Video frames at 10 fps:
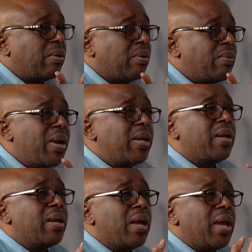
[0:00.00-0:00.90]
Right?
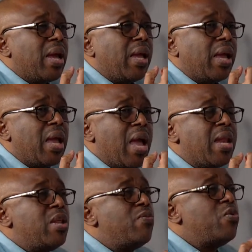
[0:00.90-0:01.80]

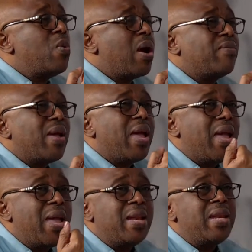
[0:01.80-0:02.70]
And if you have
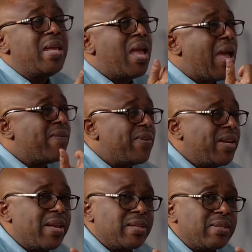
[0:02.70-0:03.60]
any
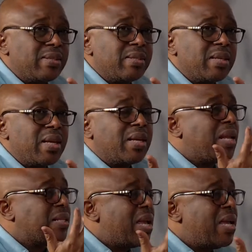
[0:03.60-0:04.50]
evidence
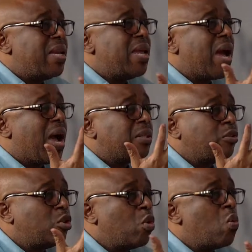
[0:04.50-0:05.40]
that any
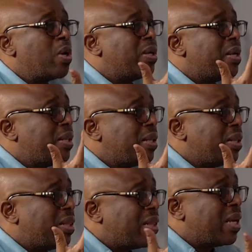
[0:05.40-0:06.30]
untoward
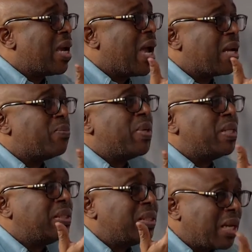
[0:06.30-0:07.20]
thing had
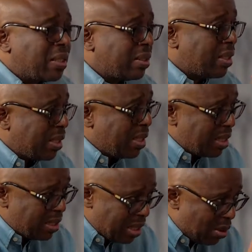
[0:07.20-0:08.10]
been done, and
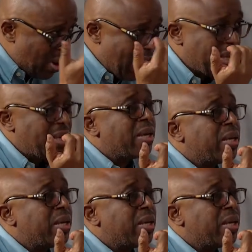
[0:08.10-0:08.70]
there's a lawyer here,